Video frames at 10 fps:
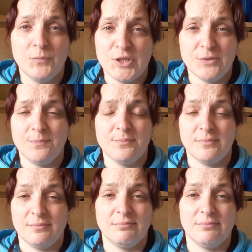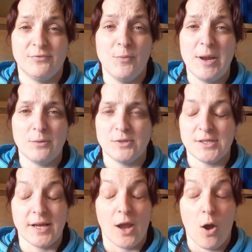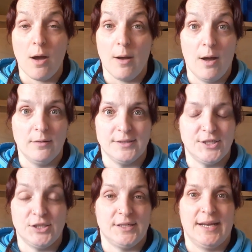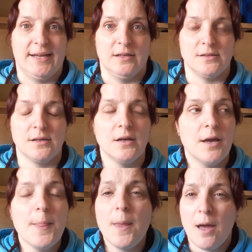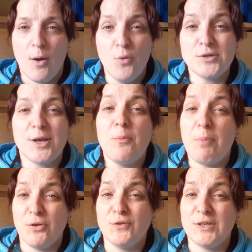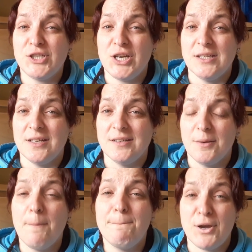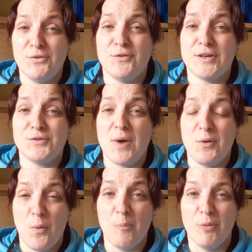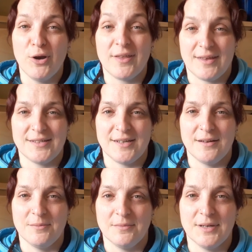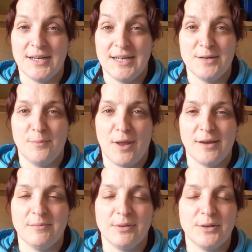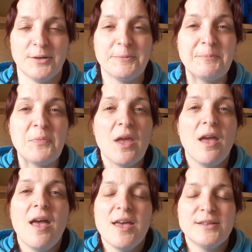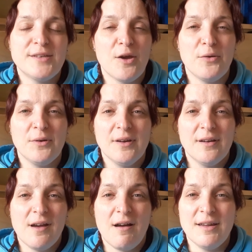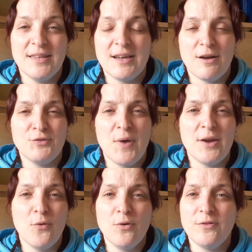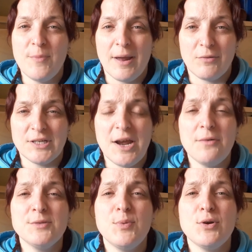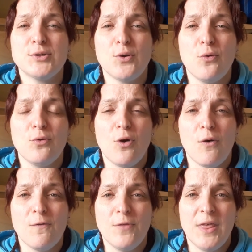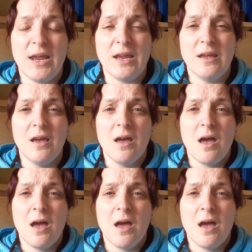which for me was just like, just hideous. Also, both of us cheated. Both of us read one book that term, an Enid Blyton book. So I think I'd read all of the Mallory Towers books, all of the